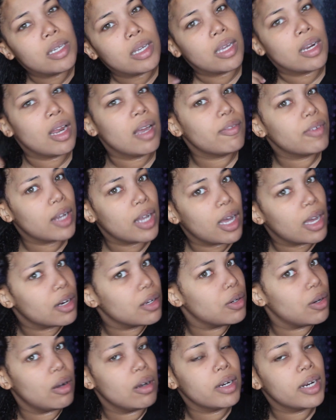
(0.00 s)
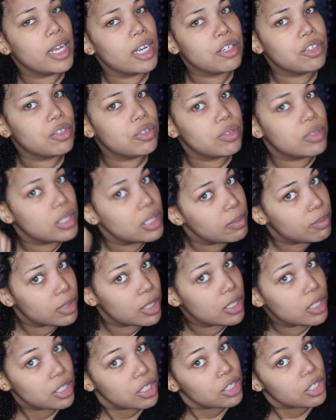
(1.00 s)
an avocado all natural deep
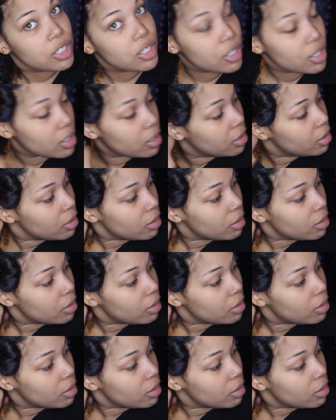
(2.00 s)
conditioner,